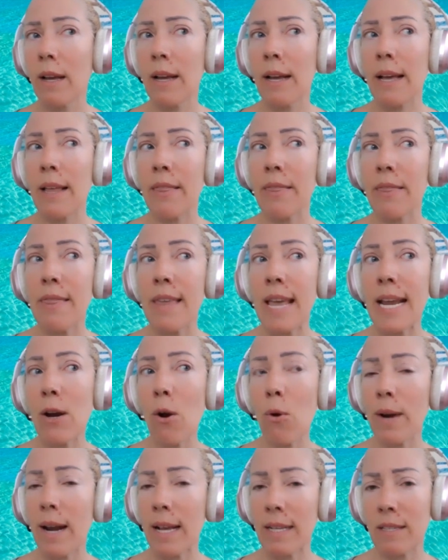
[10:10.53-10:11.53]

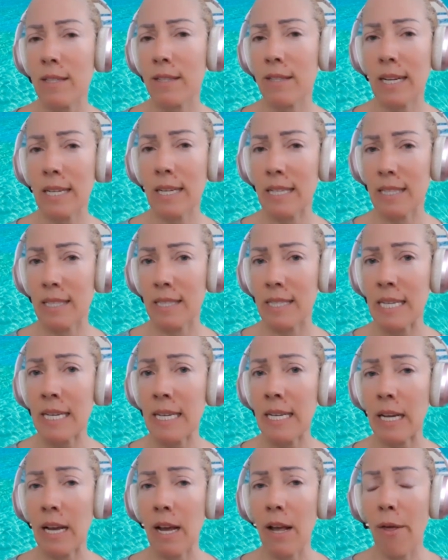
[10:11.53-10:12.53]
necessarily
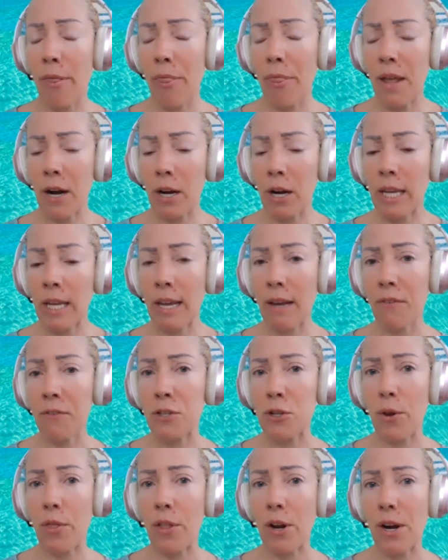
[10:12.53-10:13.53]
see their gifts
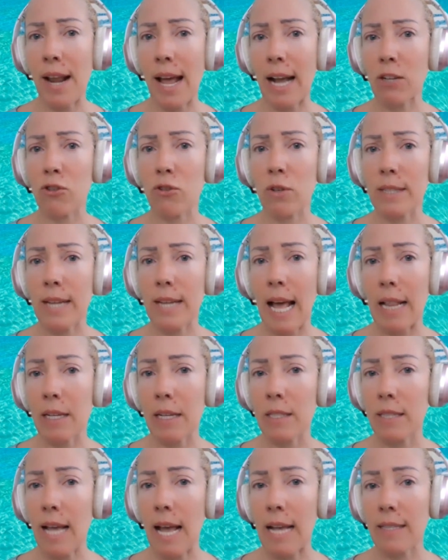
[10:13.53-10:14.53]
or their natural
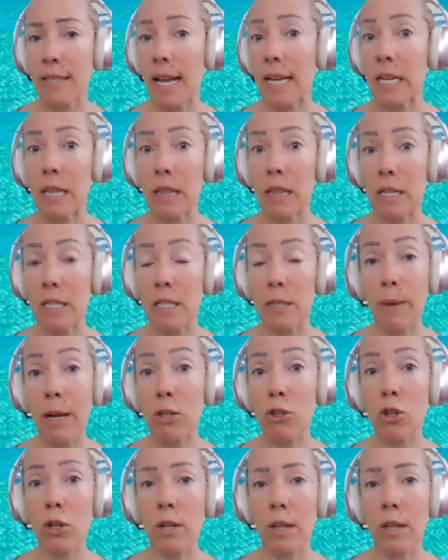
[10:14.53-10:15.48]
talents as anything special,